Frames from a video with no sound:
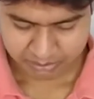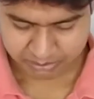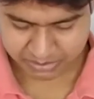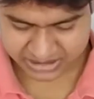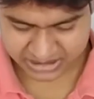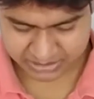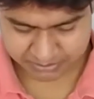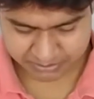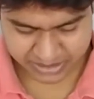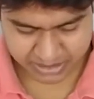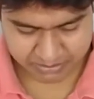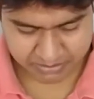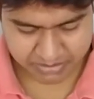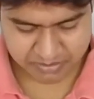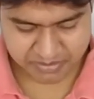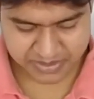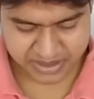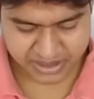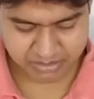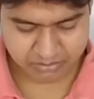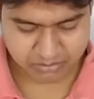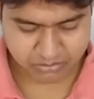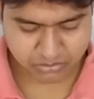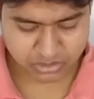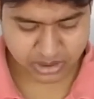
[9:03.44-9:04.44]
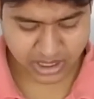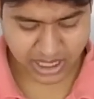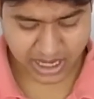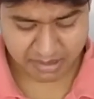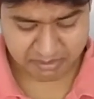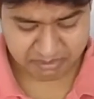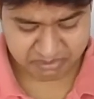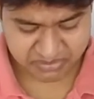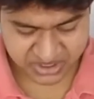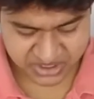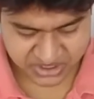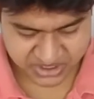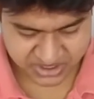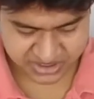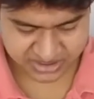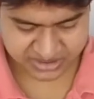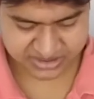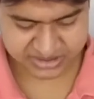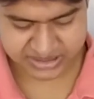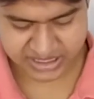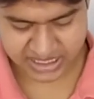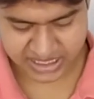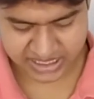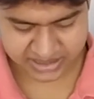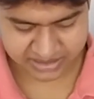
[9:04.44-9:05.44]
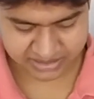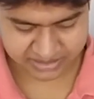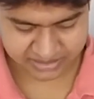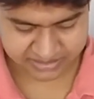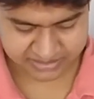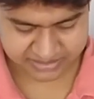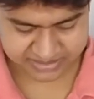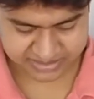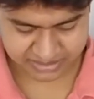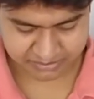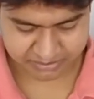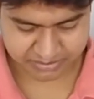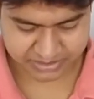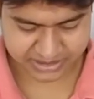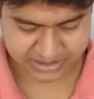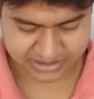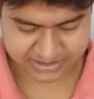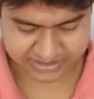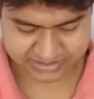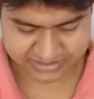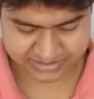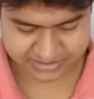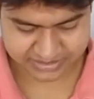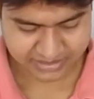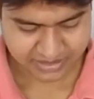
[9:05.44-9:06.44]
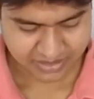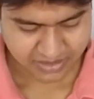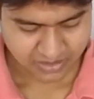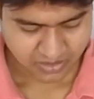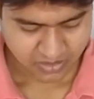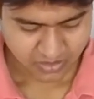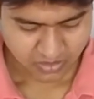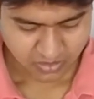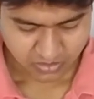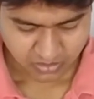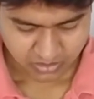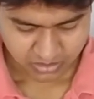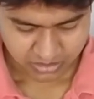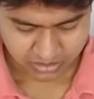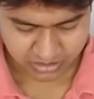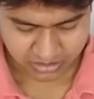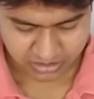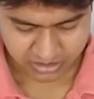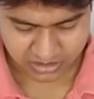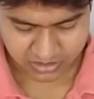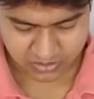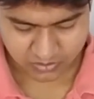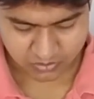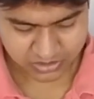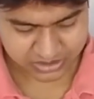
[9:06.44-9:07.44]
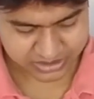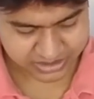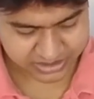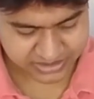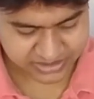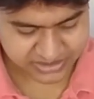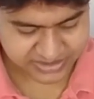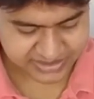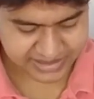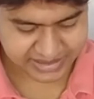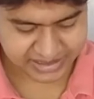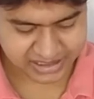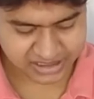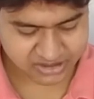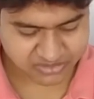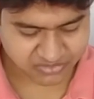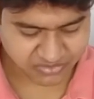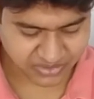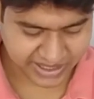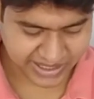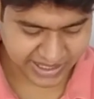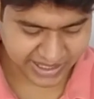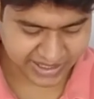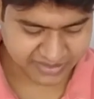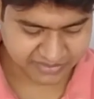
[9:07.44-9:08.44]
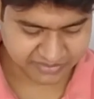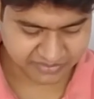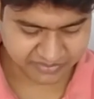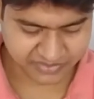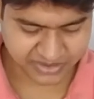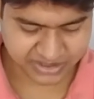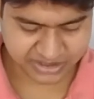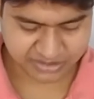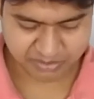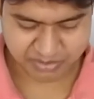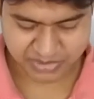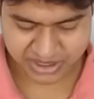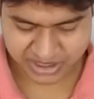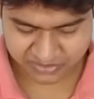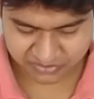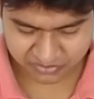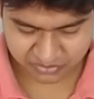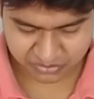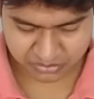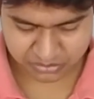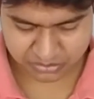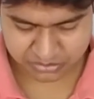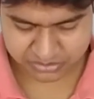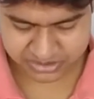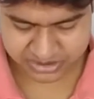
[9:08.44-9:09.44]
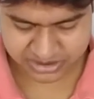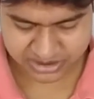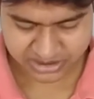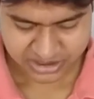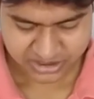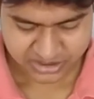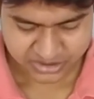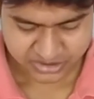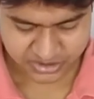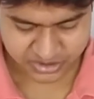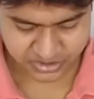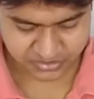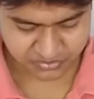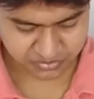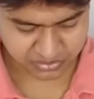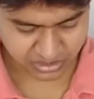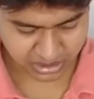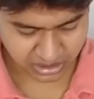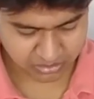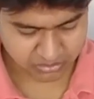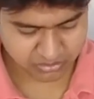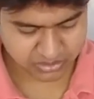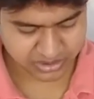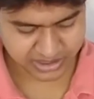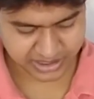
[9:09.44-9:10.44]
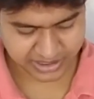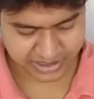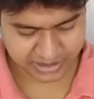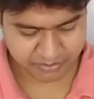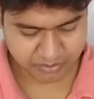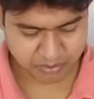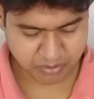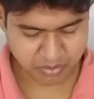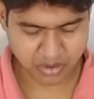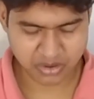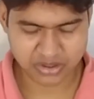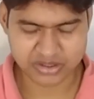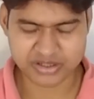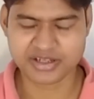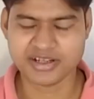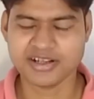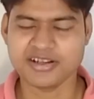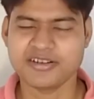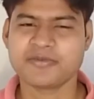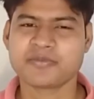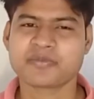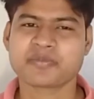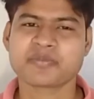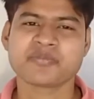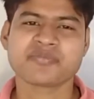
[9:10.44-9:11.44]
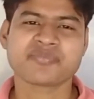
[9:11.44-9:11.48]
But the baby, being more ambitious than her siblings, wasn't satisfied with mere fruits. She frowned and pondered.